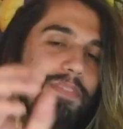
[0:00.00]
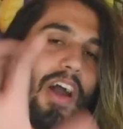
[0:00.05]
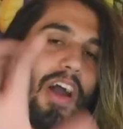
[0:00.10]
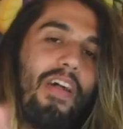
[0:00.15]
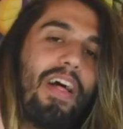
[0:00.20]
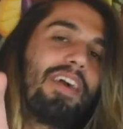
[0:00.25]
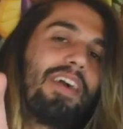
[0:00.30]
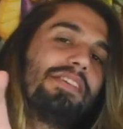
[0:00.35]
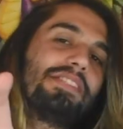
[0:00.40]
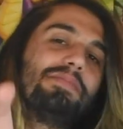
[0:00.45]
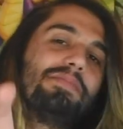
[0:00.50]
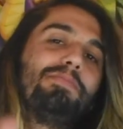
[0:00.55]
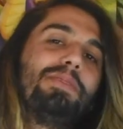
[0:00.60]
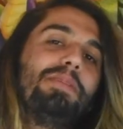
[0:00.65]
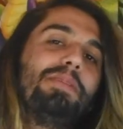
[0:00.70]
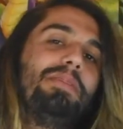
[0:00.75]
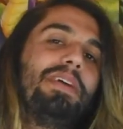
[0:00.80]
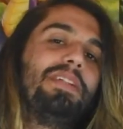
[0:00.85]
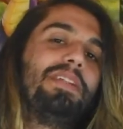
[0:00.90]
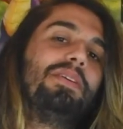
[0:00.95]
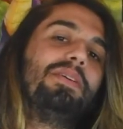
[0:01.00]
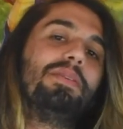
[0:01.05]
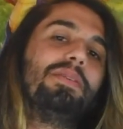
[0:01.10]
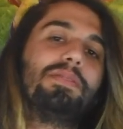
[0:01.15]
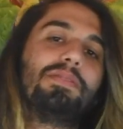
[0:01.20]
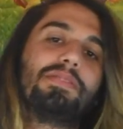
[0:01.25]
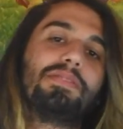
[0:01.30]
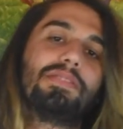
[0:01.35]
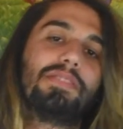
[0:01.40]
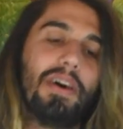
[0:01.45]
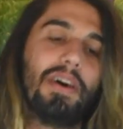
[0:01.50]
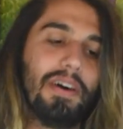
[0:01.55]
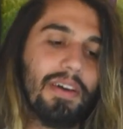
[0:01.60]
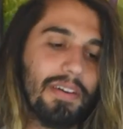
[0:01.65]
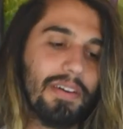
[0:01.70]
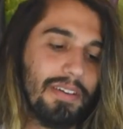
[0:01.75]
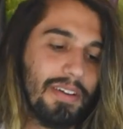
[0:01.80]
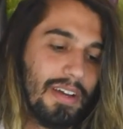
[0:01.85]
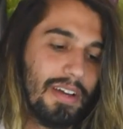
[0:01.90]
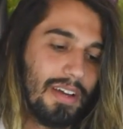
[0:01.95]
Yo, I got some pretty big news.
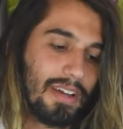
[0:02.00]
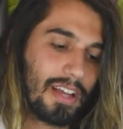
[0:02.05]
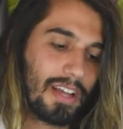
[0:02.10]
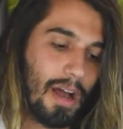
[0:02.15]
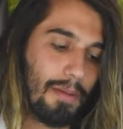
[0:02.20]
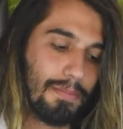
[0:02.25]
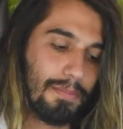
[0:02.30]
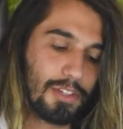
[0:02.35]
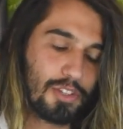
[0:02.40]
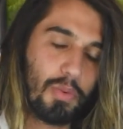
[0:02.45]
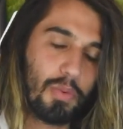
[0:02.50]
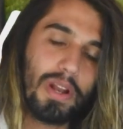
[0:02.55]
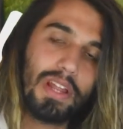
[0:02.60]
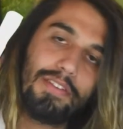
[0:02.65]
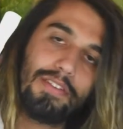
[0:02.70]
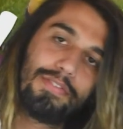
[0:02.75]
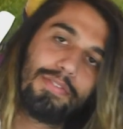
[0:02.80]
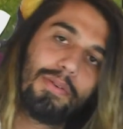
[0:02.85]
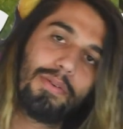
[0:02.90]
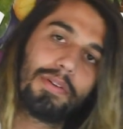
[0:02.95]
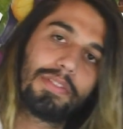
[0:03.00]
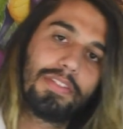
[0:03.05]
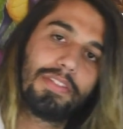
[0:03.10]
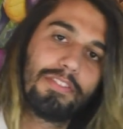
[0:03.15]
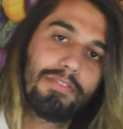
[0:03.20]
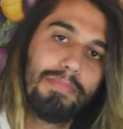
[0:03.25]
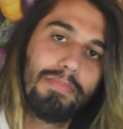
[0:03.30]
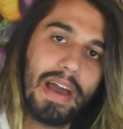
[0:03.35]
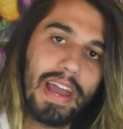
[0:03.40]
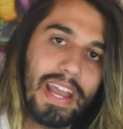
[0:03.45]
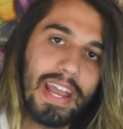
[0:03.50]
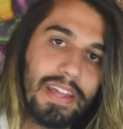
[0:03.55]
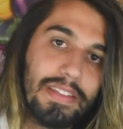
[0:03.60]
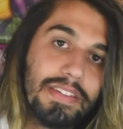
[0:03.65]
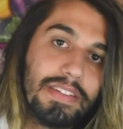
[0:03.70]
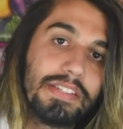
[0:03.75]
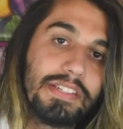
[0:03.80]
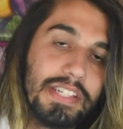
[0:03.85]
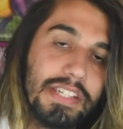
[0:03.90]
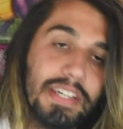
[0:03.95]
So come the twenty-fourth of May
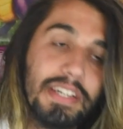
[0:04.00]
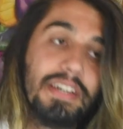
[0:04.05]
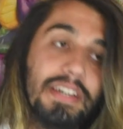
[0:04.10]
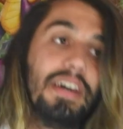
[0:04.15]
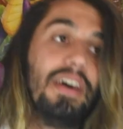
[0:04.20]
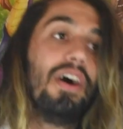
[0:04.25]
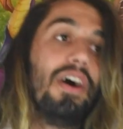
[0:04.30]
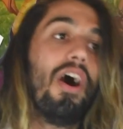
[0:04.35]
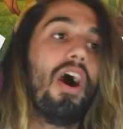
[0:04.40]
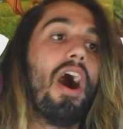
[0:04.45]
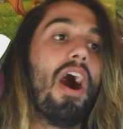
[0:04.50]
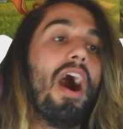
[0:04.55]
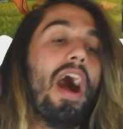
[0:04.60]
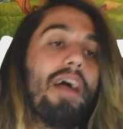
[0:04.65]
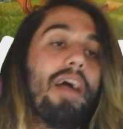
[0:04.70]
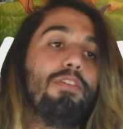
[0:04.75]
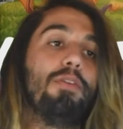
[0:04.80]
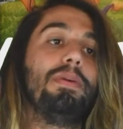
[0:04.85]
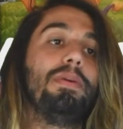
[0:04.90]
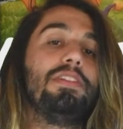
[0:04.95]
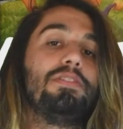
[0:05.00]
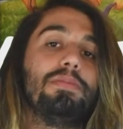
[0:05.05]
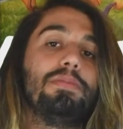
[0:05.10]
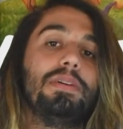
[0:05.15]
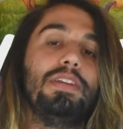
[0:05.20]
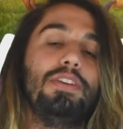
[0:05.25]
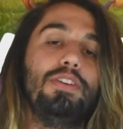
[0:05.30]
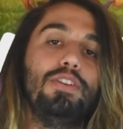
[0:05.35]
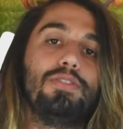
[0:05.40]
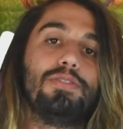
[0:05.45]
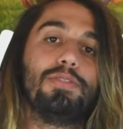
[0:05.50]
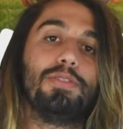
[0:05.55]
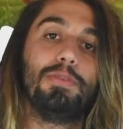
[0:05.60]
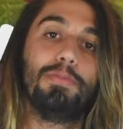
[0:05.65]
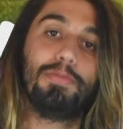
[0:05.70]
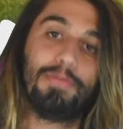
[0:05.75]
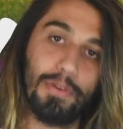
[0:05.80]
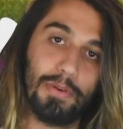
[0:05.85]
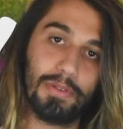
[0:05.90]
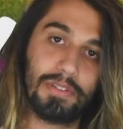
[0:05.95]
this year, I will be doing YouTube
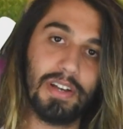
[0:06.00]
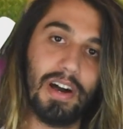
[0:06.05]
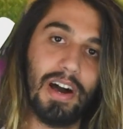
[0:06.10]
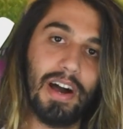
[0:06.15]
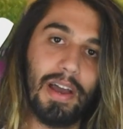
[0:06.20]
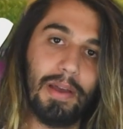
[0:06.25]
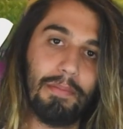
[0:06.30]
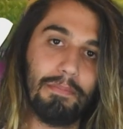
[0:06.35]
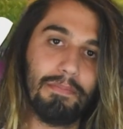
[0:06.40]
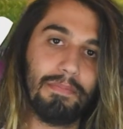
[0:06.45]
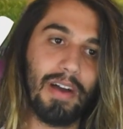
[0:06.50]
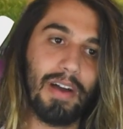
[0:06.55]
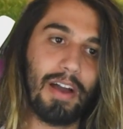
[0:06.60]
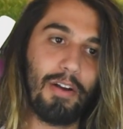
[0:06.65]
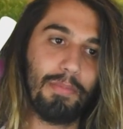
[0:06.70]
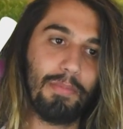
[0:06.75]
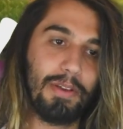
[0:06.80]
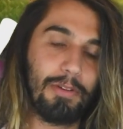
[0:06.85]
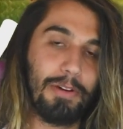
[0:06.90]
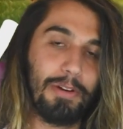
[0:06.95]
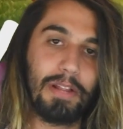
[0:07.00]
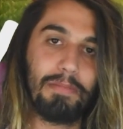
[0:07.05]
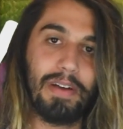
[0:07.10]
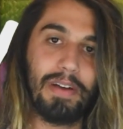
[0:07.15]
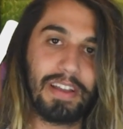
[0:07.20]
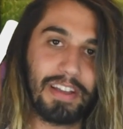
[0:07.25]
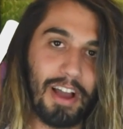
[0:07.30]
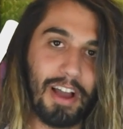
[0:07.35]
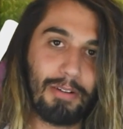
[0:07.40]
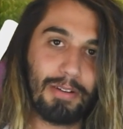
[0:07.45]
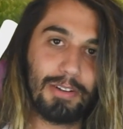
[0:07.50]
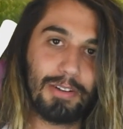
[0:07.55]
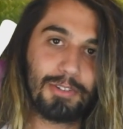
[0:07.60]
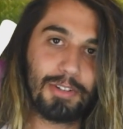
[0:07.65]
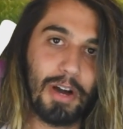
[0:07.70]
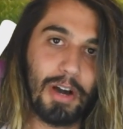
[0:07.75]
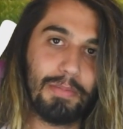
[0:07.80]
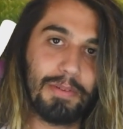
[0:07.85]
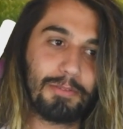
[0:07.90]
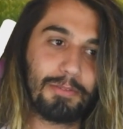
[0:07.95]
full time. I will be quitting my current
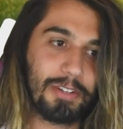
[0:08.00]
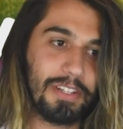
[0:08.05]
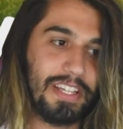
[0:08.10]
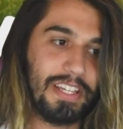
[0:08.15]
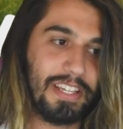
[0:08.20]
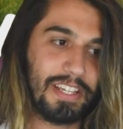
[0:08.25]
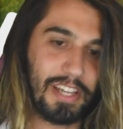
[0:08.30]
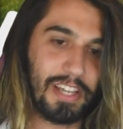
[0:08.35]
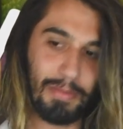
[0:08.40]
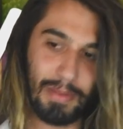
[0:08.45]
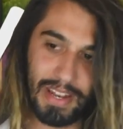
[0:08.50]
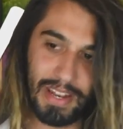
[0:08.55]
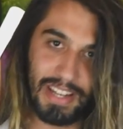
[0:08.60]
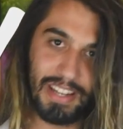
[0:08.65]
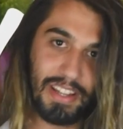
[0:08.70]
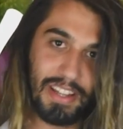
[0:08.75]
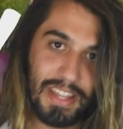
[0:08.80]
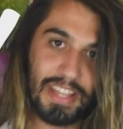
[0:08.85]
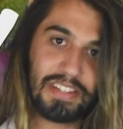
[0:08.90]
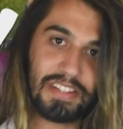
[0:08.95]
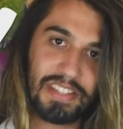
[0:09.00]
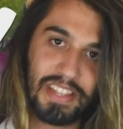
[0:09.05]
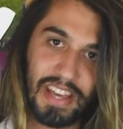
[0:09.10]
job and really committing to this